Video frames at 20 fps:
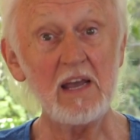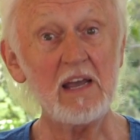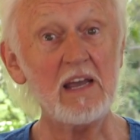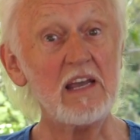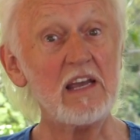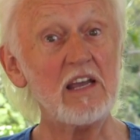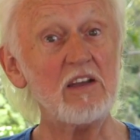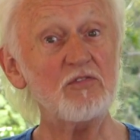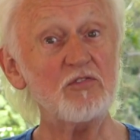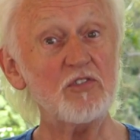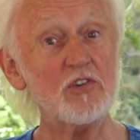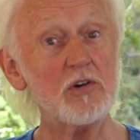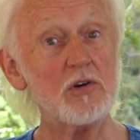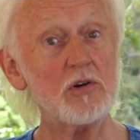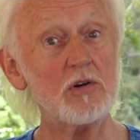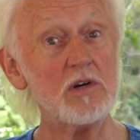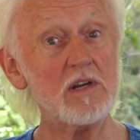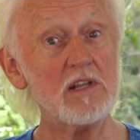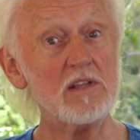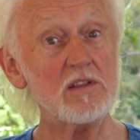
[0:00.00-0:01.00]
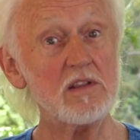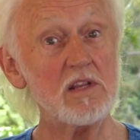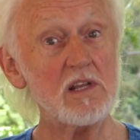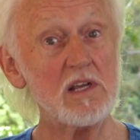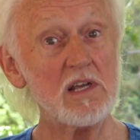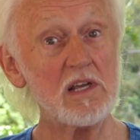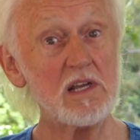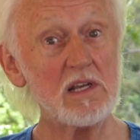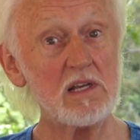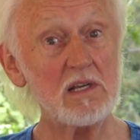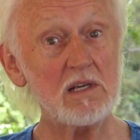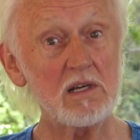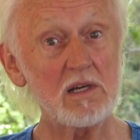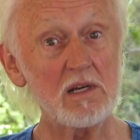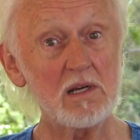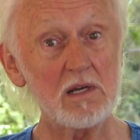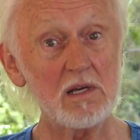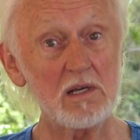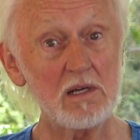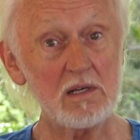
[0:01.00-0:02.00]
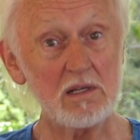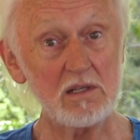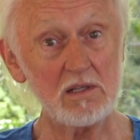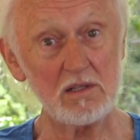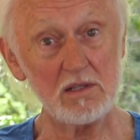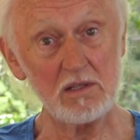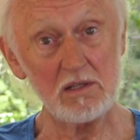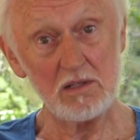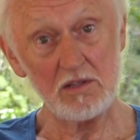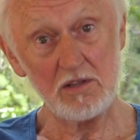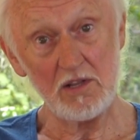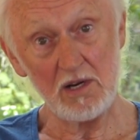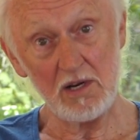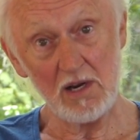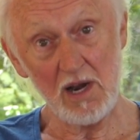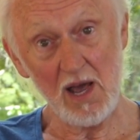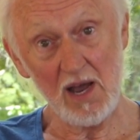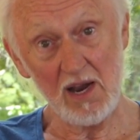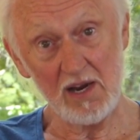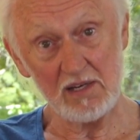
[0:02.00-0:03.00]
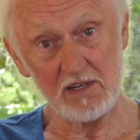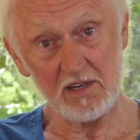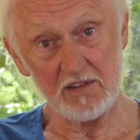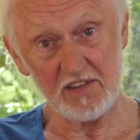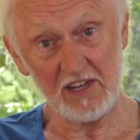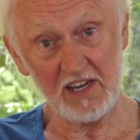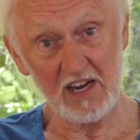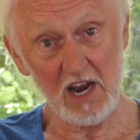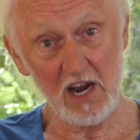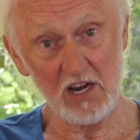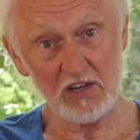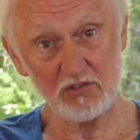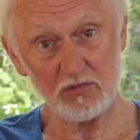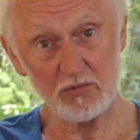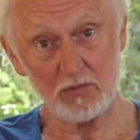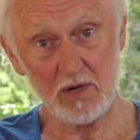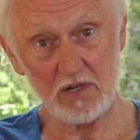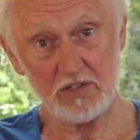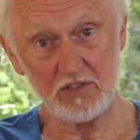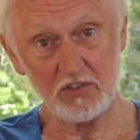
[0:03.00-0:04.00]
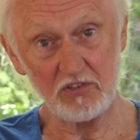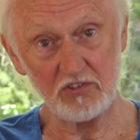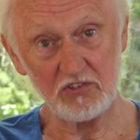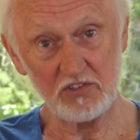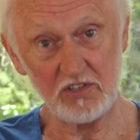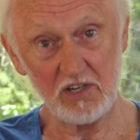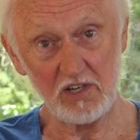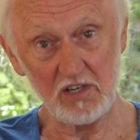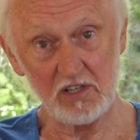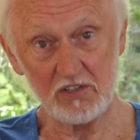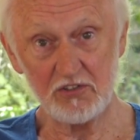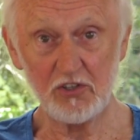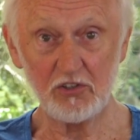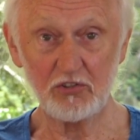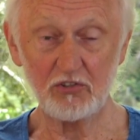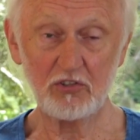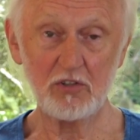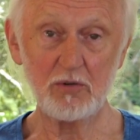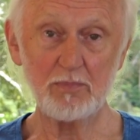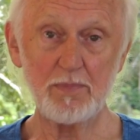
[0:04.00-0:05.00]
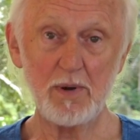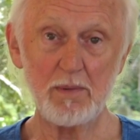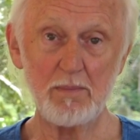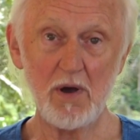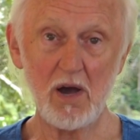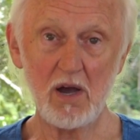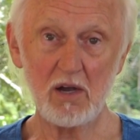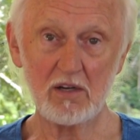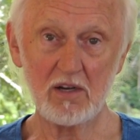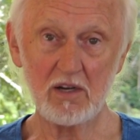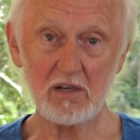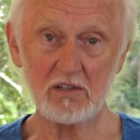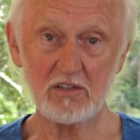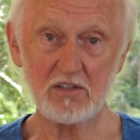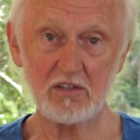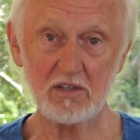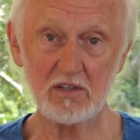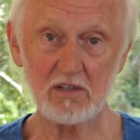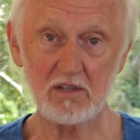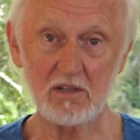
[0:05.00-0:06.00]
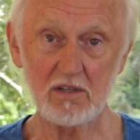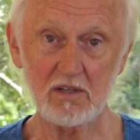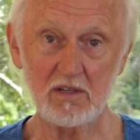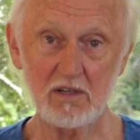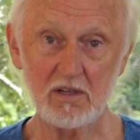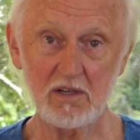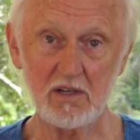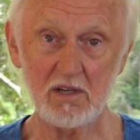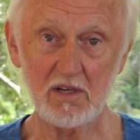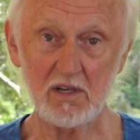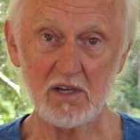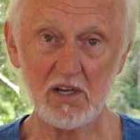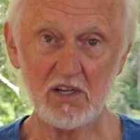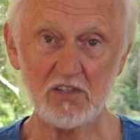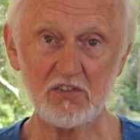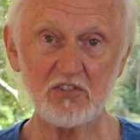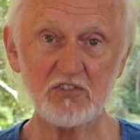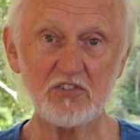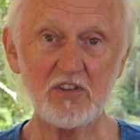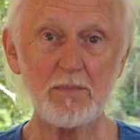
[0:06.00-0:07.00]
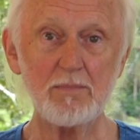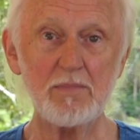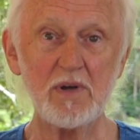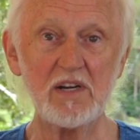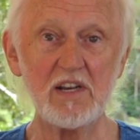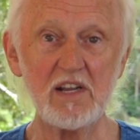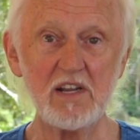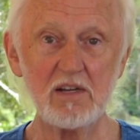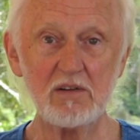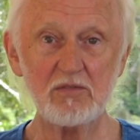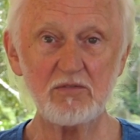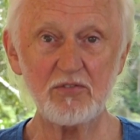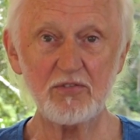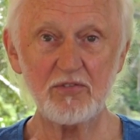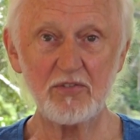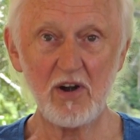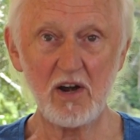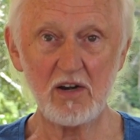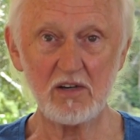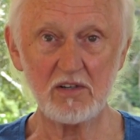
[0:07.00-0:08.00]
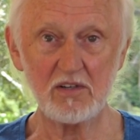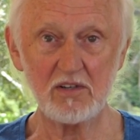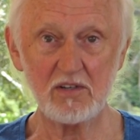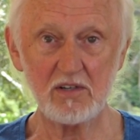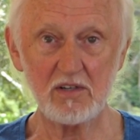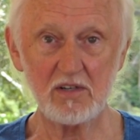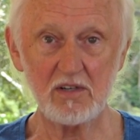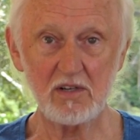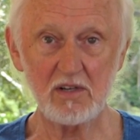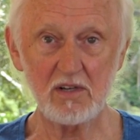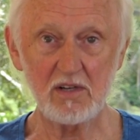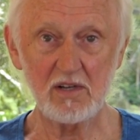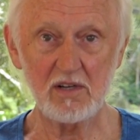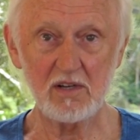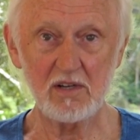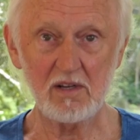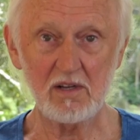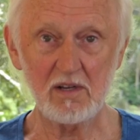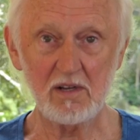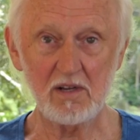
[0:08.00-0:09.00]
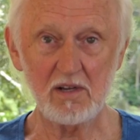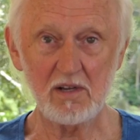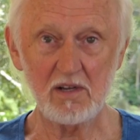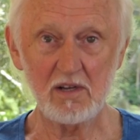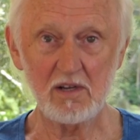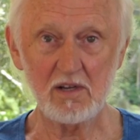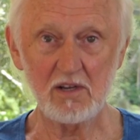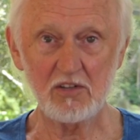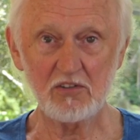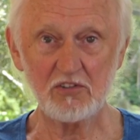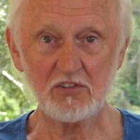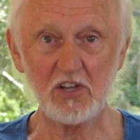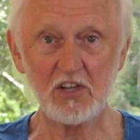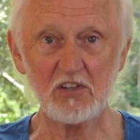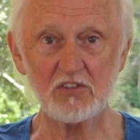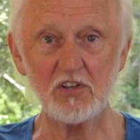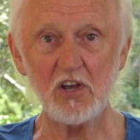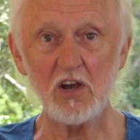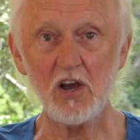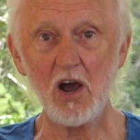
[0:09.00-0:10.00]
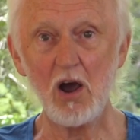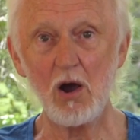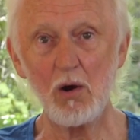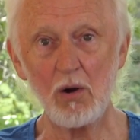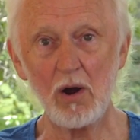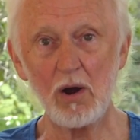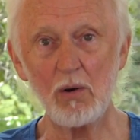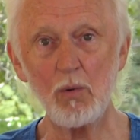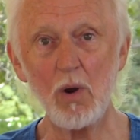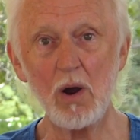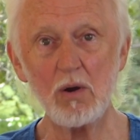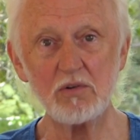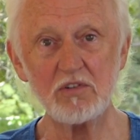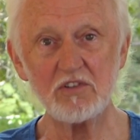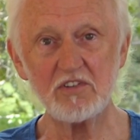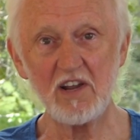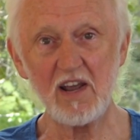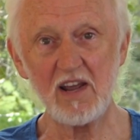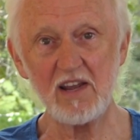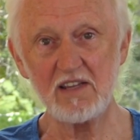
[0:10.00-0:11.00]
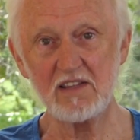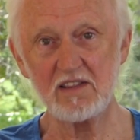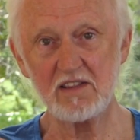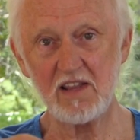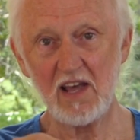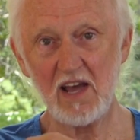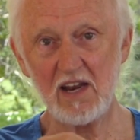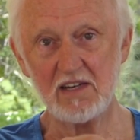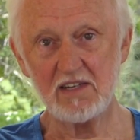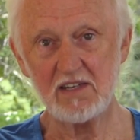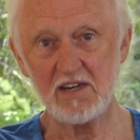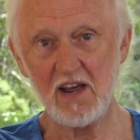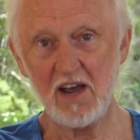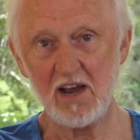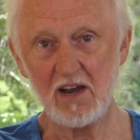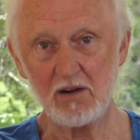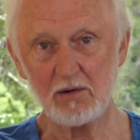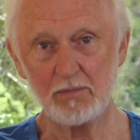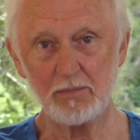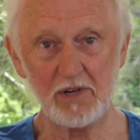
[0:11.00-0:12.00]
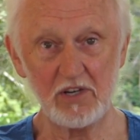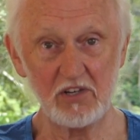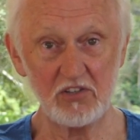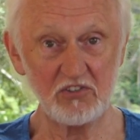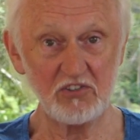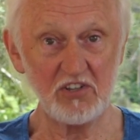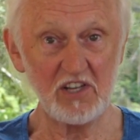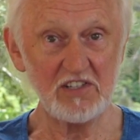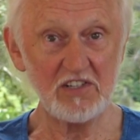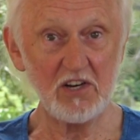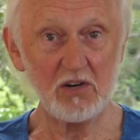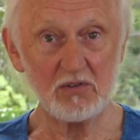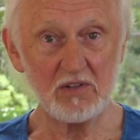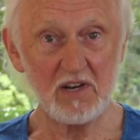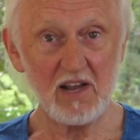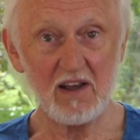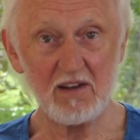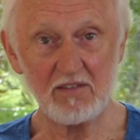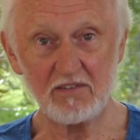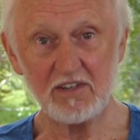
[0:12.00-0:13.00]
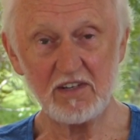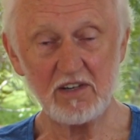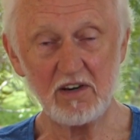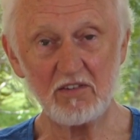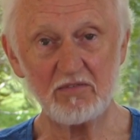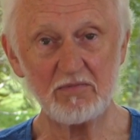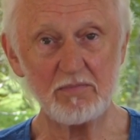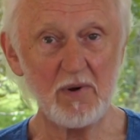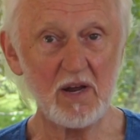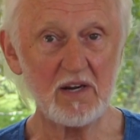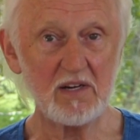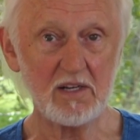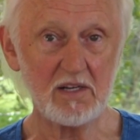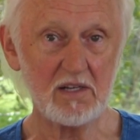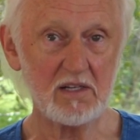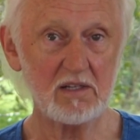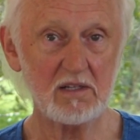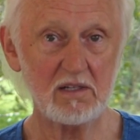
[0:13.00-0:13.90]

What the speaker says: If you're in the line at the cash register at the supermarket, and somebody in front says, oh, I won't take that now because they don't have enough money,